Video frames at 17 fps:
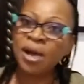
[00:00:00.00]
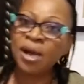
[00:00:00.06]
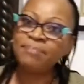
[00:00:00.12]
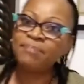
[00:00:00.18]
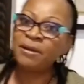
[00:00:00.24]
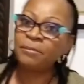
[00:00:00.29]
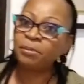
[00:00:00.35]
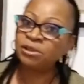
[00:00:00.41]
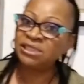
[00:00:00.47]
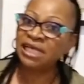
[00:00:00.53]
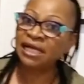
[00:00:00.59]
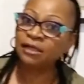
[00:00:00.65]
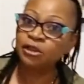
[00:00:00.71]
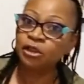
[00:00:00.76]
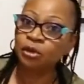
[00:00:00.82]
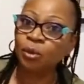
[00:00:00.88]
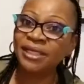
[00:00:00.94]
people tell
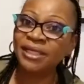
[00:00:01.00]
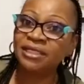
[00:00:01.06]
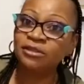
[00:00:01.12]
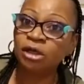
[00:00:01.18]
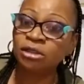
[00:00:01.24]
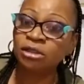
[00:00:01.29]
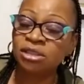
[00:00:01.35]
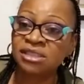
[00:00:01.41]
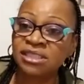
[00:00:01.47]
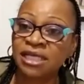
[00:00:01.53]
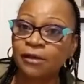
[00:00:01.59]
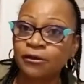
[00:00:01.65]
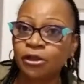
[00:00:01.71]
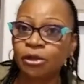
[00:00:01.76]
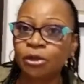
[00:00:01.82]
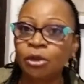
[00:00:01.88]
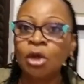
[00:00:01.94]
you, when the doctors tell
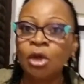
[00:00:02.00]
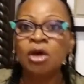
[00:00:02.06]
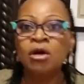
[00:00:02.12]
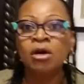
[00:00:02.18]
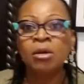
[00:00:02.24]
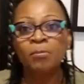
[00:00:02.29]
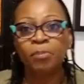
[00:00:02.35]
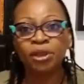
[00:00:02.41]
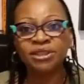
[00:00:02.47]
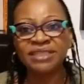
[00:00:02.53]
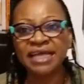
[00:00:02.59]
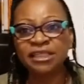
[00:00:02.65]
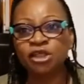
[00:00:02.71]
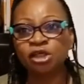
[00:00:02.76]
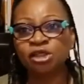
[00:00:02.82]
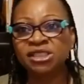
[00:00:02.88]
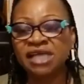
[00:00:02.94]
you, protect
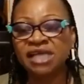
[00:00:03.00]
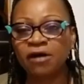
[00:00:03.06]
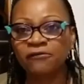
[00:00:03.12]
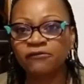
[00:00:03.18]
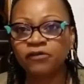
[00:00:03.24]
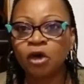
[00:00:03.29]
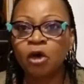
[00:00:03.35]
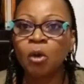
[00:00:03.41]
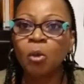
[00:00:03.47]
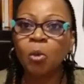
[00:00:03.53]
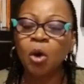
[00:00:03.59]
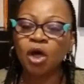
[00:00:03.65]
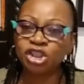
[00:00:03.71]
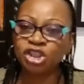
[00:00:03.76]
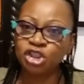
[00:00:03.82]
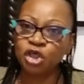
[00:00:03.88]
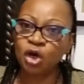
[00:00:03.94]
yourself,
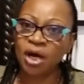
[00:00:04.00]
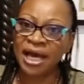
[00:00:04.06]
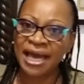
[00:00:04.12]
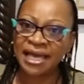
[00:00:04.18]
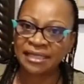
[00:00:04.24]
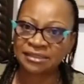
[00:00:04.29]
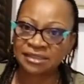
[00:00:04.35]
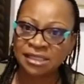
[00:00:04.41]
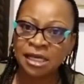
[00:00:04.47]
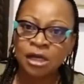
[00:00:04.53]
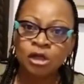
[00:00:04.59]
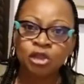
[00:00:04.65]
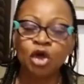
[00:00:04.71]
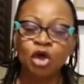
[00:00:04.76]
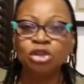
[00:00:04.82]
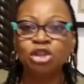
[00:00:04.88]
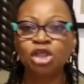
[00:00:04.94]
wash your hands,
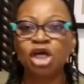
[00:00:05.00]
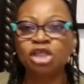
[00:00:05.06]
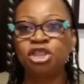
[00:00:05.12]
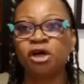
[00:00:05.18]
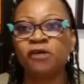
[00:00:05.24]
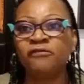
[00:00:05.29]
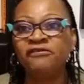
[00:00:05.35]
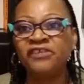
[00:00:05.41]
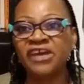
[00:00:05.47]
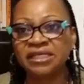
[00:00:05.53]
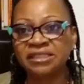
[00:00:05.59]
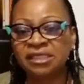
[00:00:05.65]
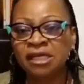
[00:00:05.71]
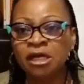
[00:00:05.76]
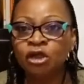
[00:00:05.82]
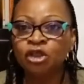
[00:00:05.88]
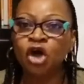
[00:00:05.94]
don't touch your
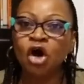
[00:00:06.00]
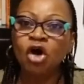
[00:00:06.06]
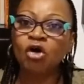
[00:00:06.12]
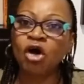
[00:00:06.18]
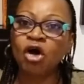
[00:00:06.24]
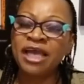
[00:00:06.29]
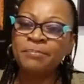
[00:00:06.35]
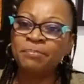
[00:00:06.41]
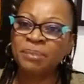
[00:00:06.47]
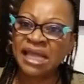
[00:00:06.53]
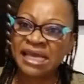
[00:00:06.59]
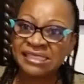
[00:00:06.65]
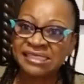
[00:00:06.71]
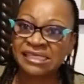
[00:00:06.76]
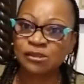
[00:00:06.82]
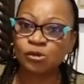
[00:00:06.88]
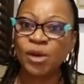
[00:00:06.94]
face, don't go in
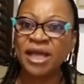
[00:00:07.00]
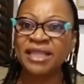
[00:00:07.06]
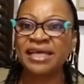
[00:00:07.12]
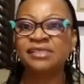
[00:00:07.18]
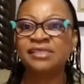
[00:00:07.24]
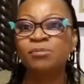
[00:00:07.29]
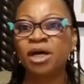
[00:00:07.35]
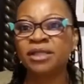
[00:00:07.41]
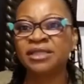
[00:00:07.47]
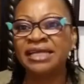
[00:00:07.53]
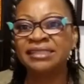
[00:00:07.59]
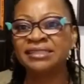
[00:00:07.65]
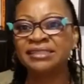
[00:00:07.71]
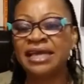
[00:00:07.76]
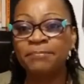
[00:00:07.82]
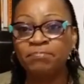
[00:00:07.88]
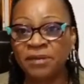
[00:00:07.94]
places where there's more than
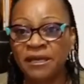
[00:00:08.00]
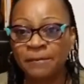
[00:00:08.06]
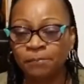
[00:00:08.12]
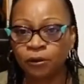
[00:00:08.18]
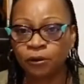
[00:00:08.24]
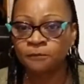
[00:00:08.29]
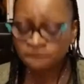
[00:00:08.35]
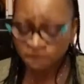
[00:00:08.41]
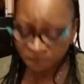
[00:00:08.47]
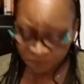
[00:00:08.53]
10 people.